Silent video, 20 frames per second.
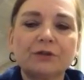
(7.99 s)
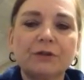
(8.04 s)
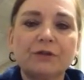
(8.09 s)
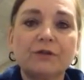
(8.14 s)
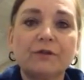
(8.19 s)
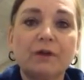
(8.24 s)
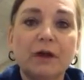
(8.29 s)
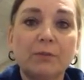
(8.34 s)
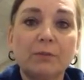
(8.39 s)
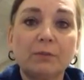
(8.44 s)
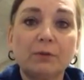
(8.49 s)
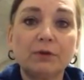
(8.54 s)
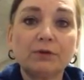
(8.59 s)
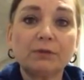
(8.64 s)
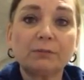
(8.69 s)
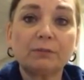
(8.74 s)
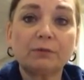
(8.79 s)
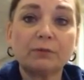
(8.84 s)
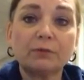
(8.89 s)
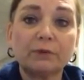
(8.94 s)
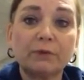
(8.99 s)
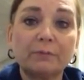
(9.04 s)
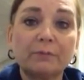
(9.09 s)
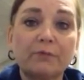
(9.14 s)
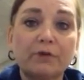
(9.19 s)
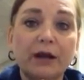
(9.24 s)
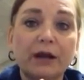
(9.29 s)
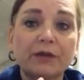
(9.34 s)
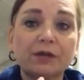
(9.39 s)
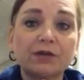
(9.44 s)
So you've got multiple rib
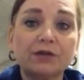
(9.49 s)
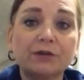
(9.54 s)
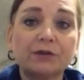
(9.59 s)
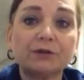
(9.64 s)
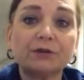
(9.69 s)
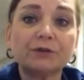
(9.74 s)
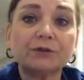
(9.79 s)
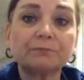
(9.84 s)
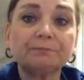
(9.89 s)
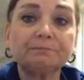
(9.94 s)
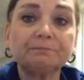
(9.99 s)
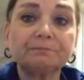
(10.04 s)
fractures,